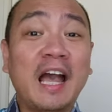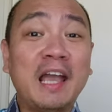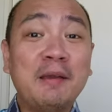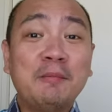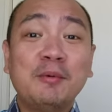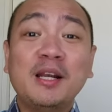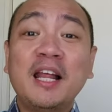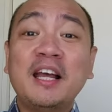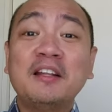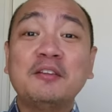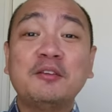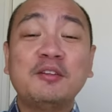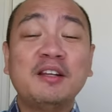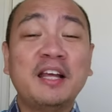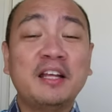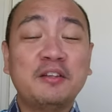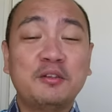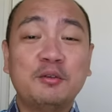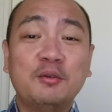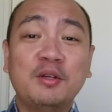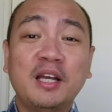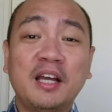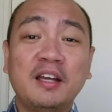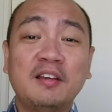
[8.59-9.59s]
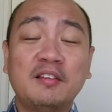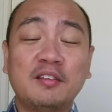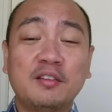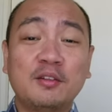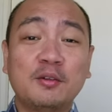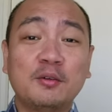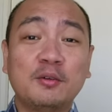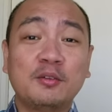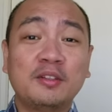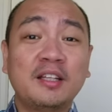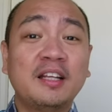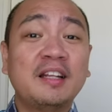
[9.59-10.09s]
I'm glad to let you guys
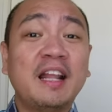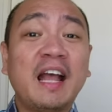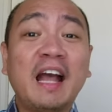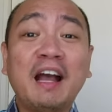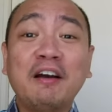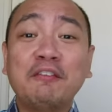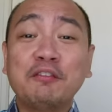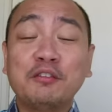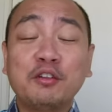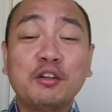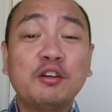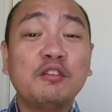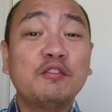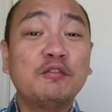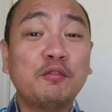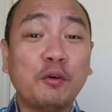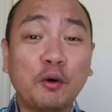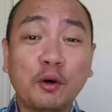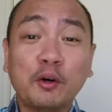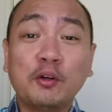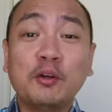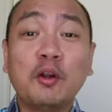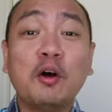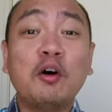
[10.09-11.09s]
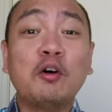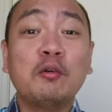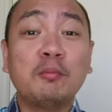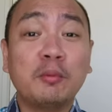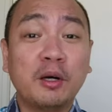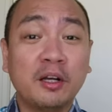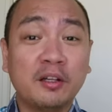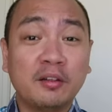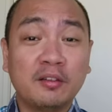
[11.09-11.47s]
know that after 4 long